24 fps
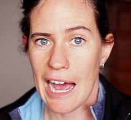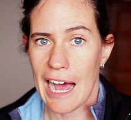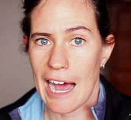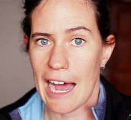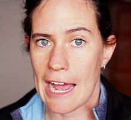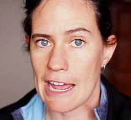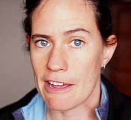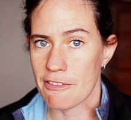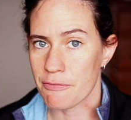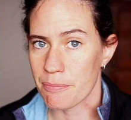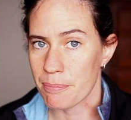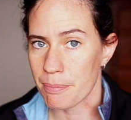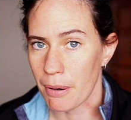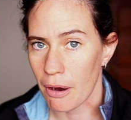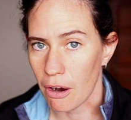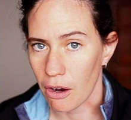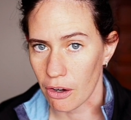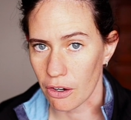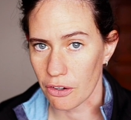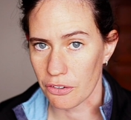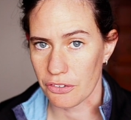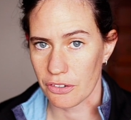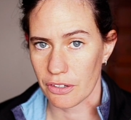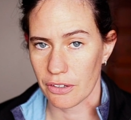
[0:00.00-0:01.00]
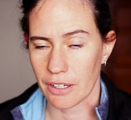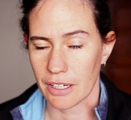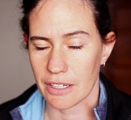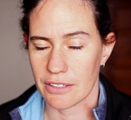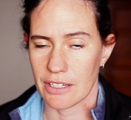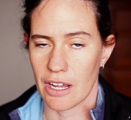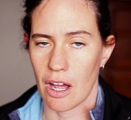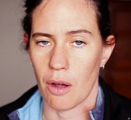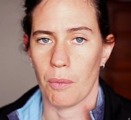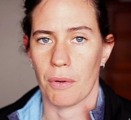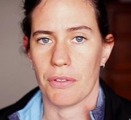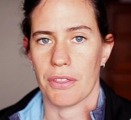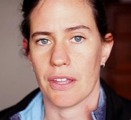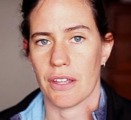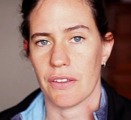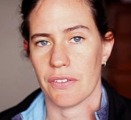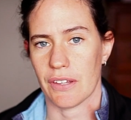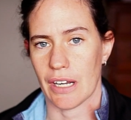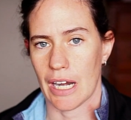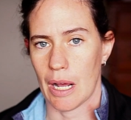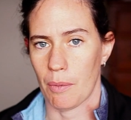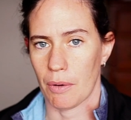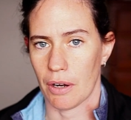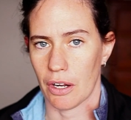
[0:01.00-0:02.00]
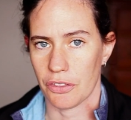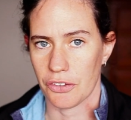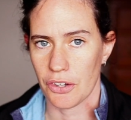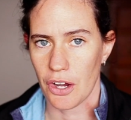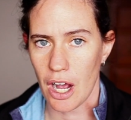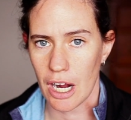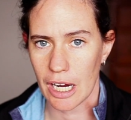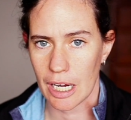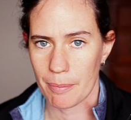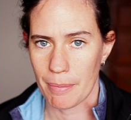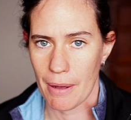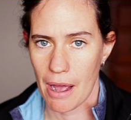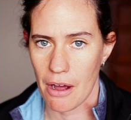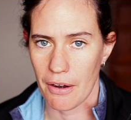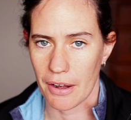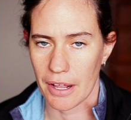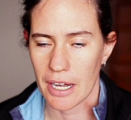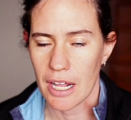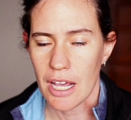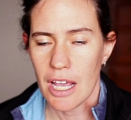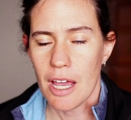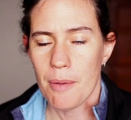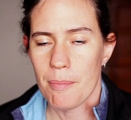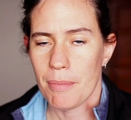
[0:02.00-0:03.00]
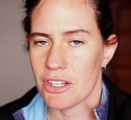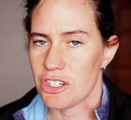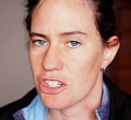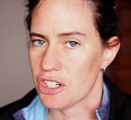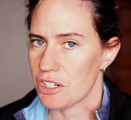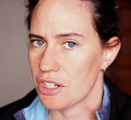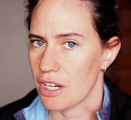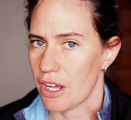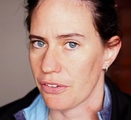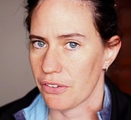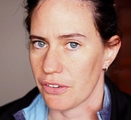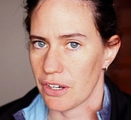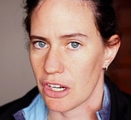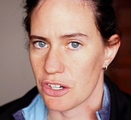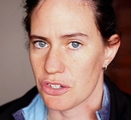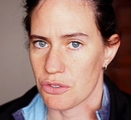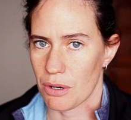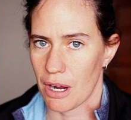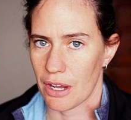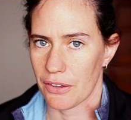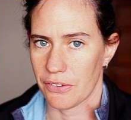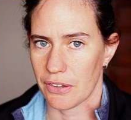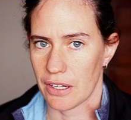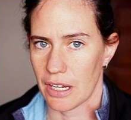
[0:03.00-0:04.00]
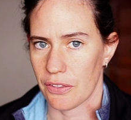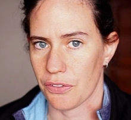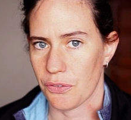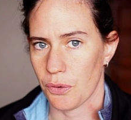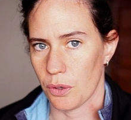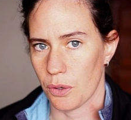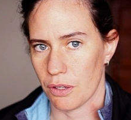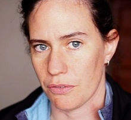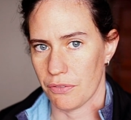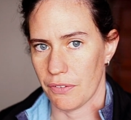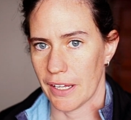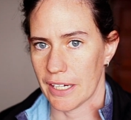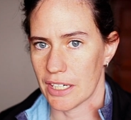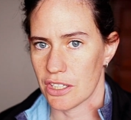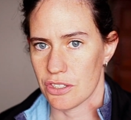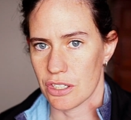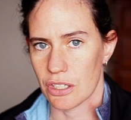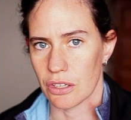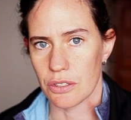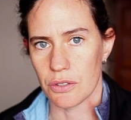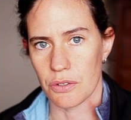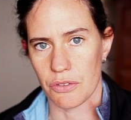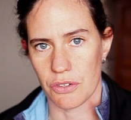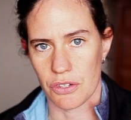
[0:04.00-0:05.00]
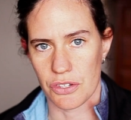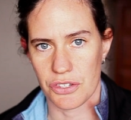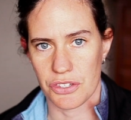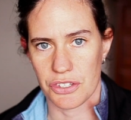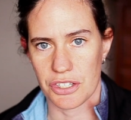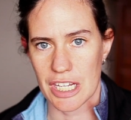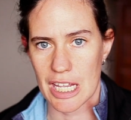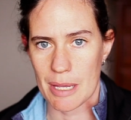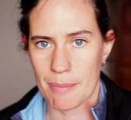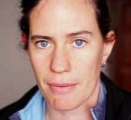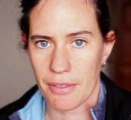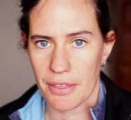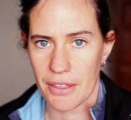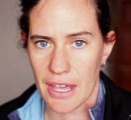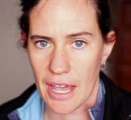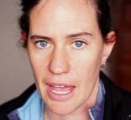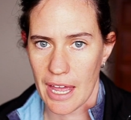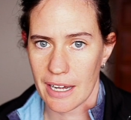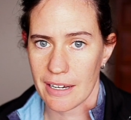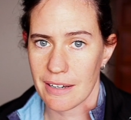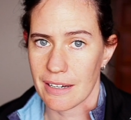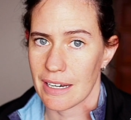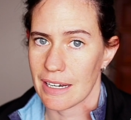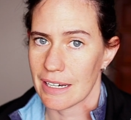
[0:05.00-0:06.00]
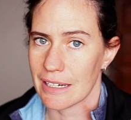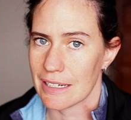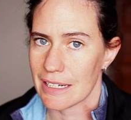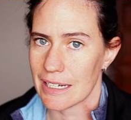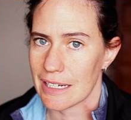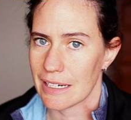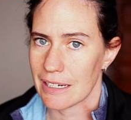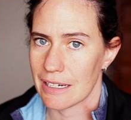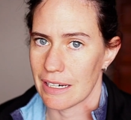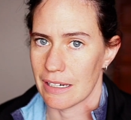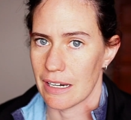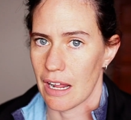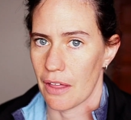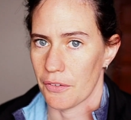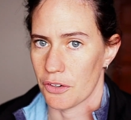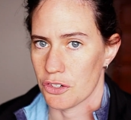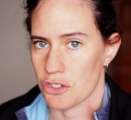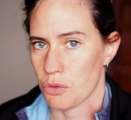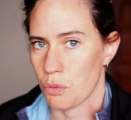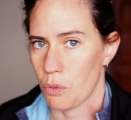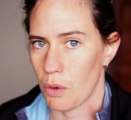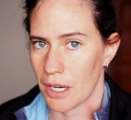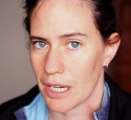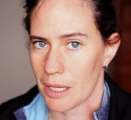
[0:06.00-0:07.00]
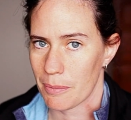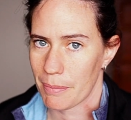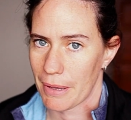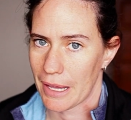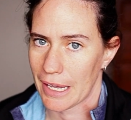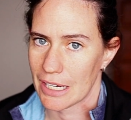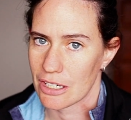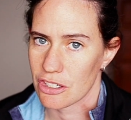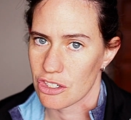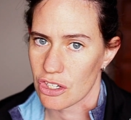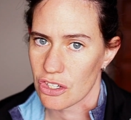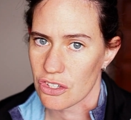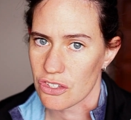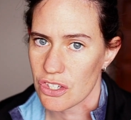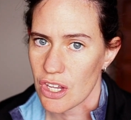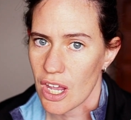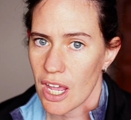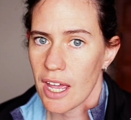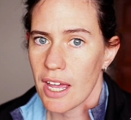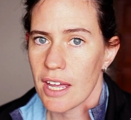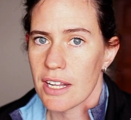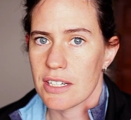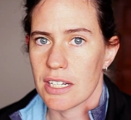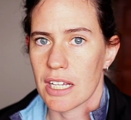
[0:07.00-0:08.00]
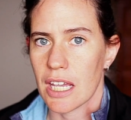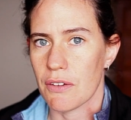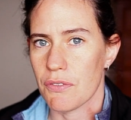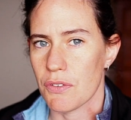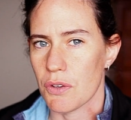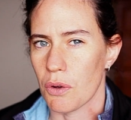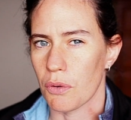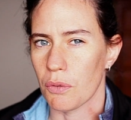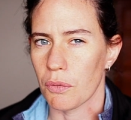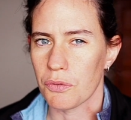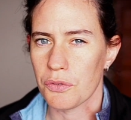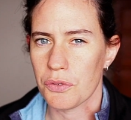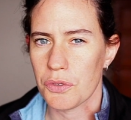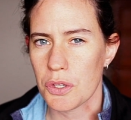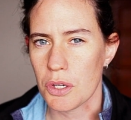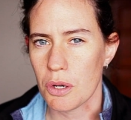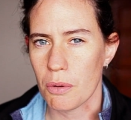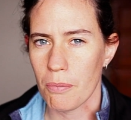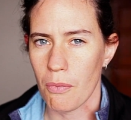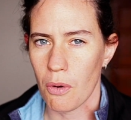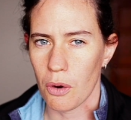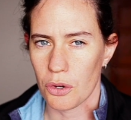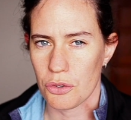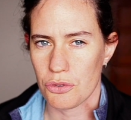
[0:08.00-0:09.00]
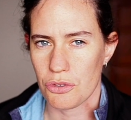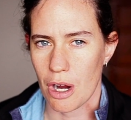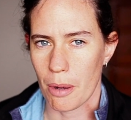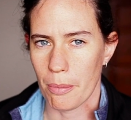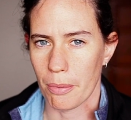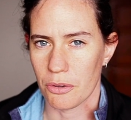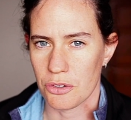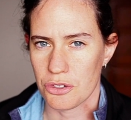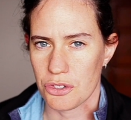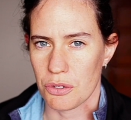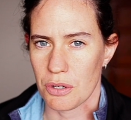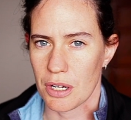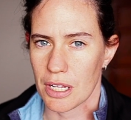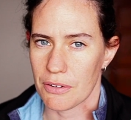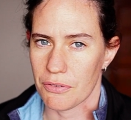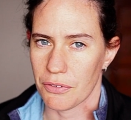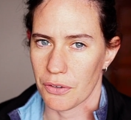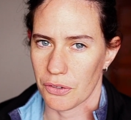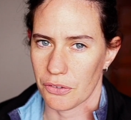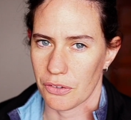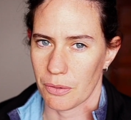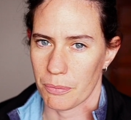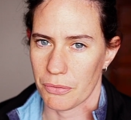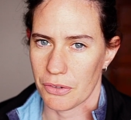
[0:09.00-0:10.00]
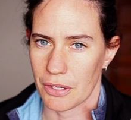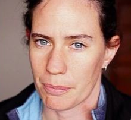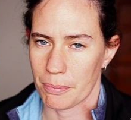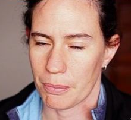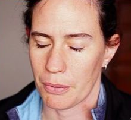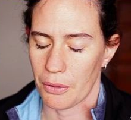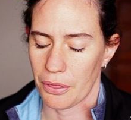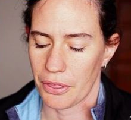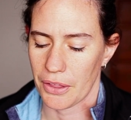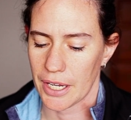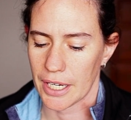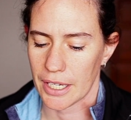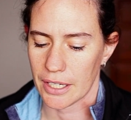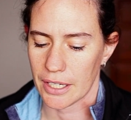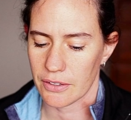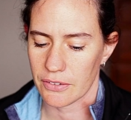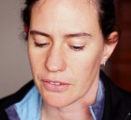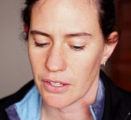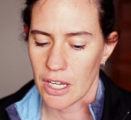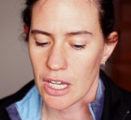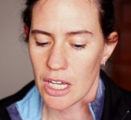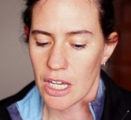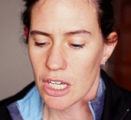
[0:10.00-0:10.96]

I've personally dealt with this and I want to talk about it, but she doesn't address it. It's sort of like she loses steam at the end and it needed another 20 pages to give you a few more troubleshooting for some simple things.